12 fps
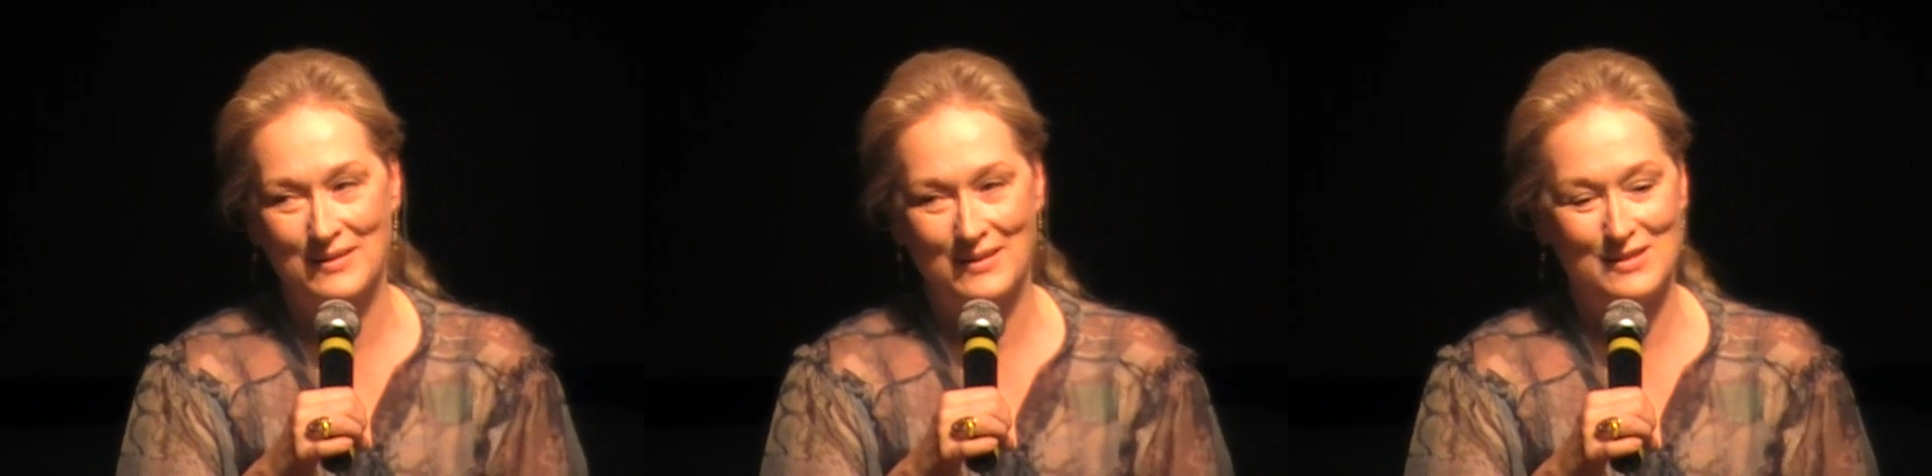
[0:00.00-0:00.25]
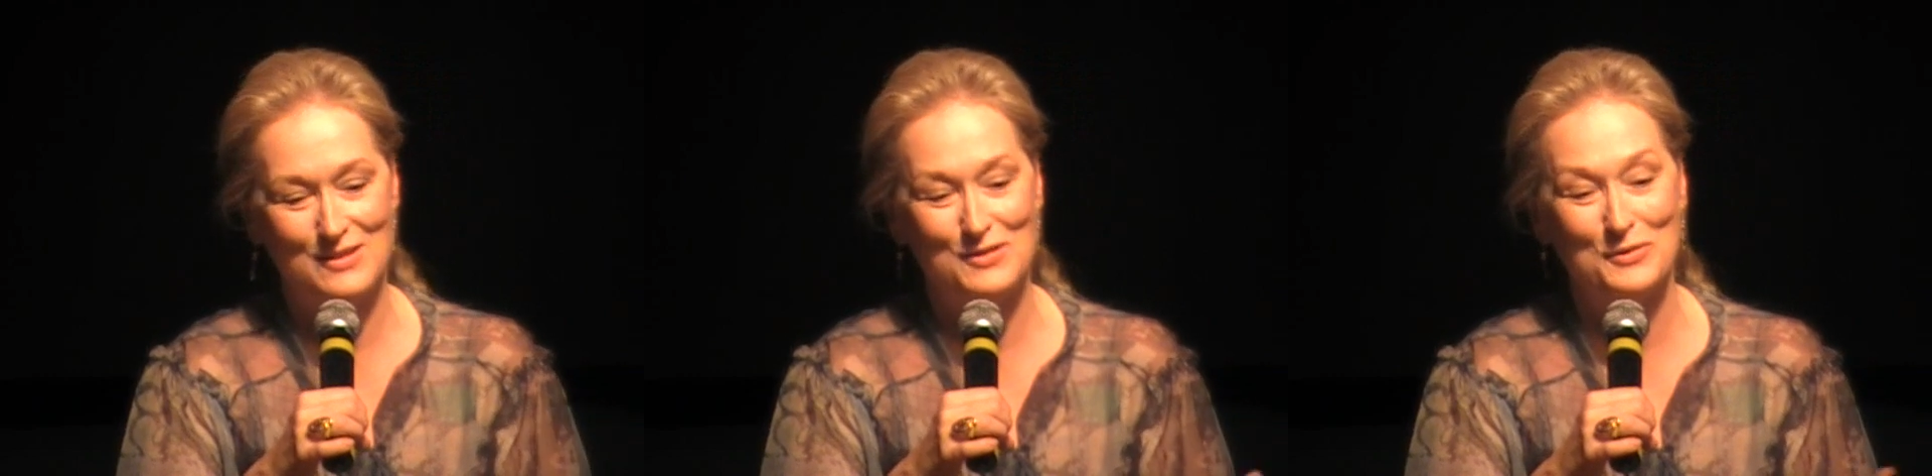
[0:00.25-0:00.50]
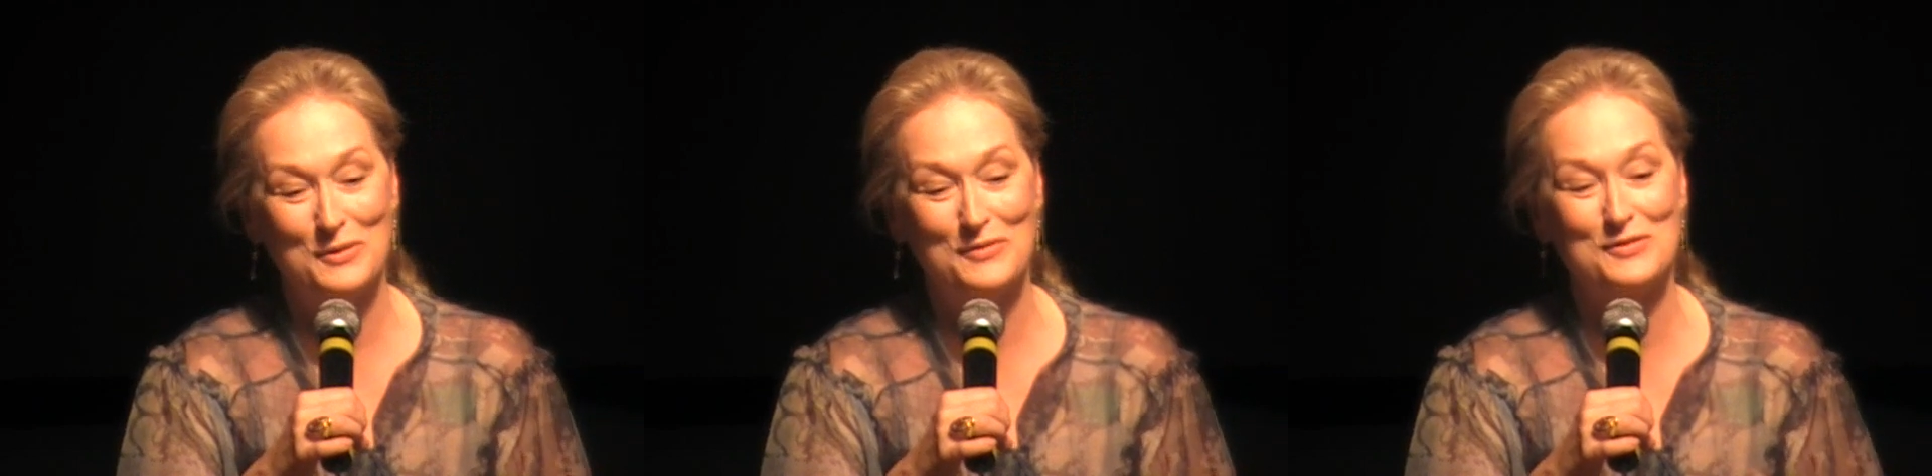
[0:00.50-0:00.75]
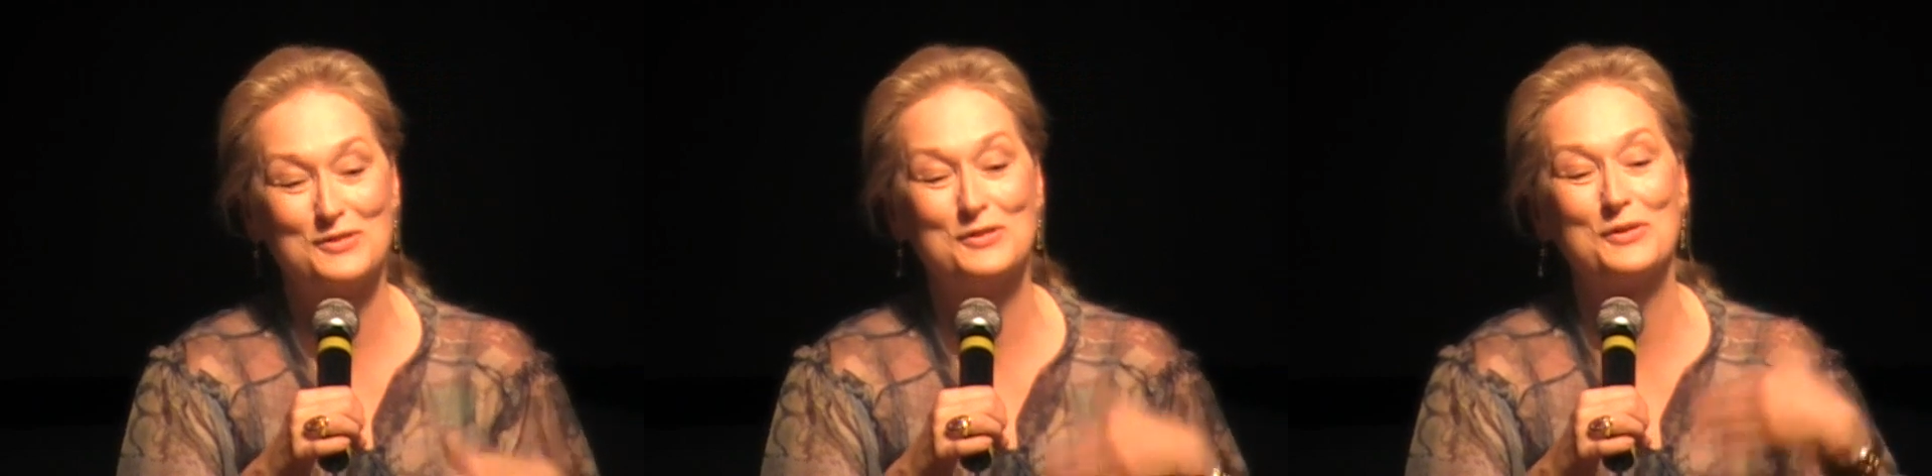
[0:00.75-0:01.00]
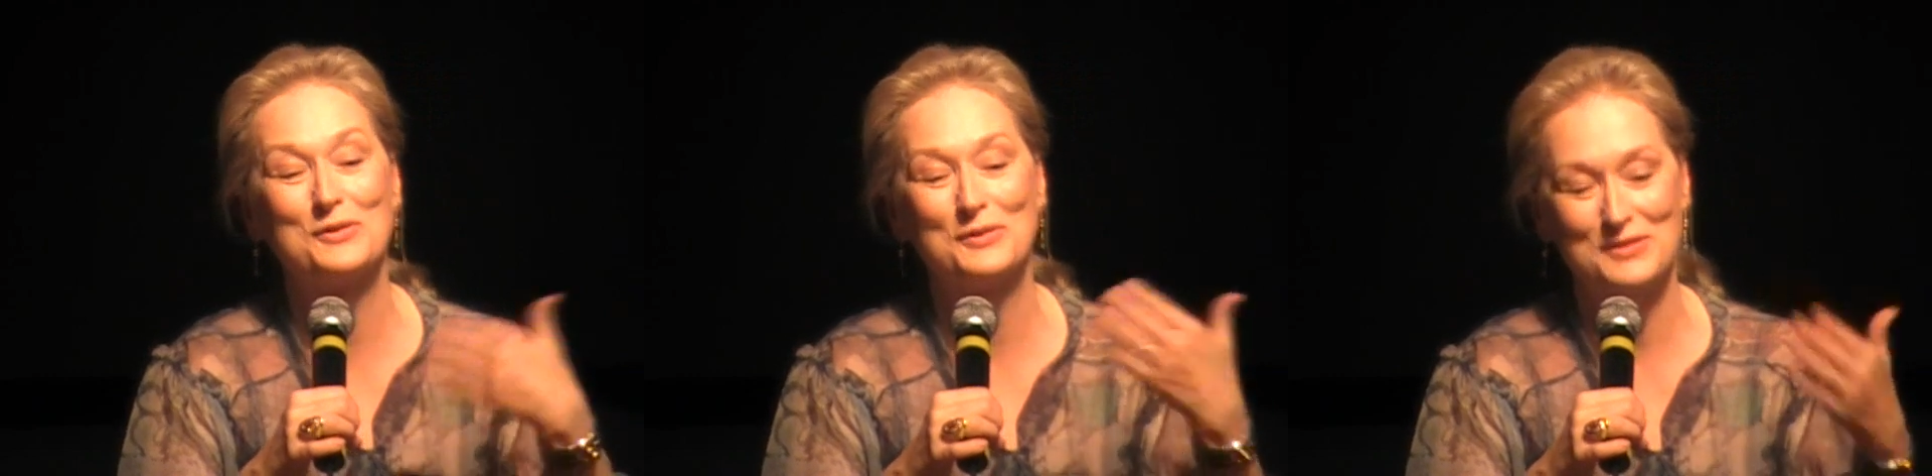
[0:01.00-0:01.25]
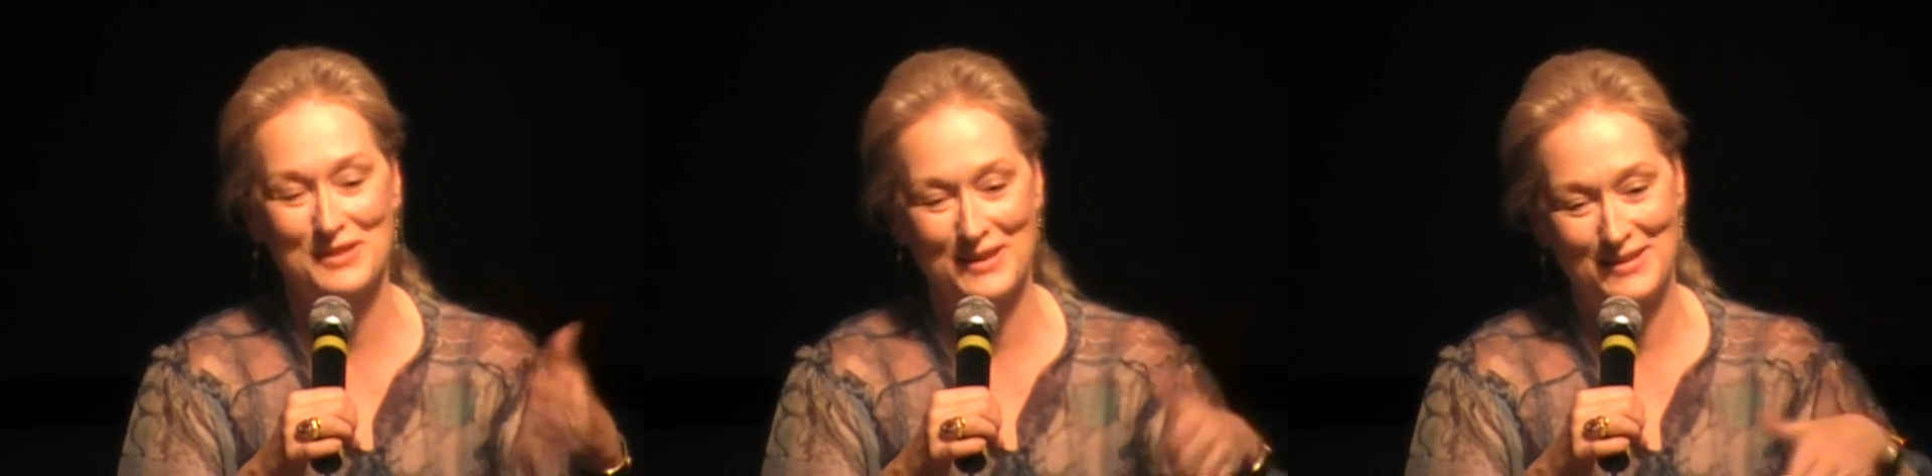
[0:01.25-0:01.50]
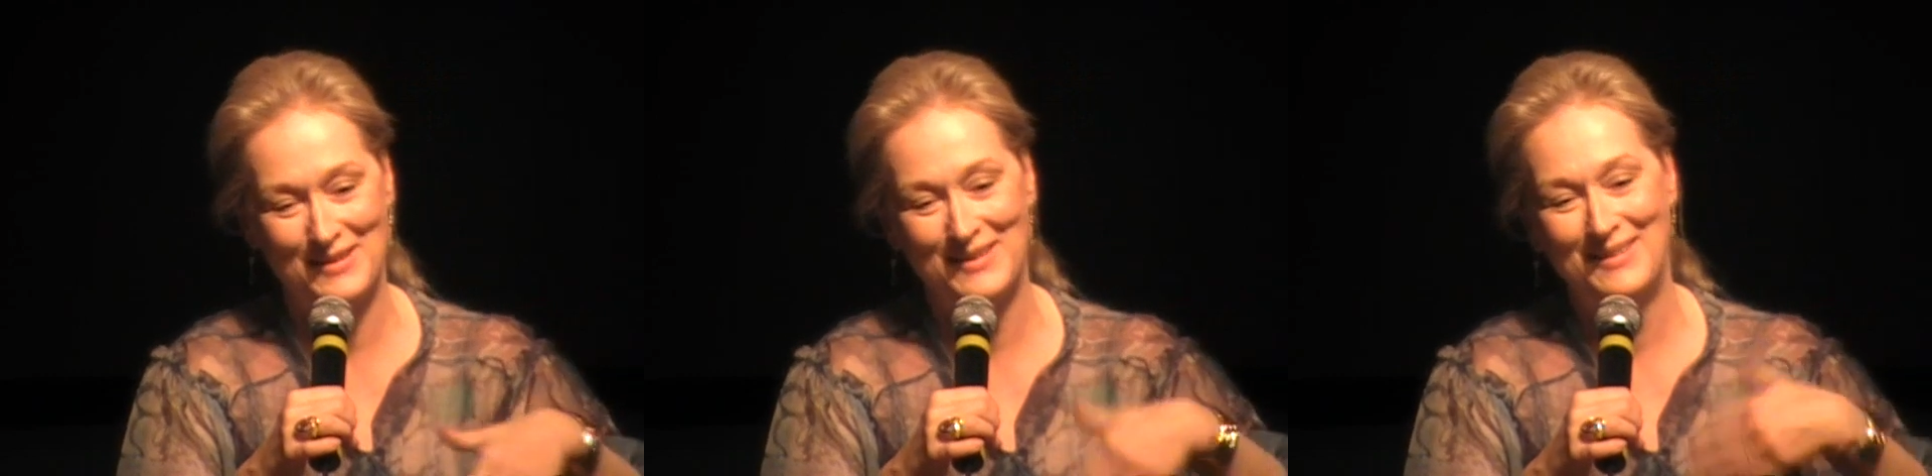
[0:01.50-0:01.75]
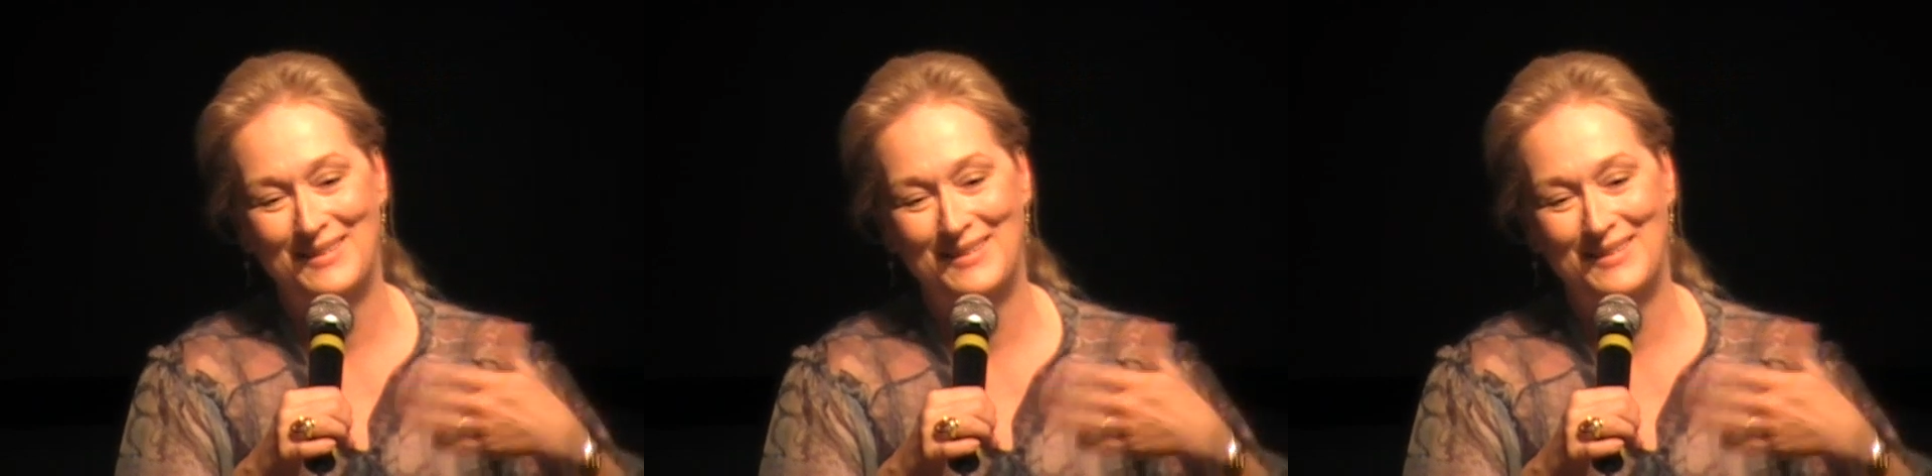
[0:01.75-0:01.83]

It sort of circles it,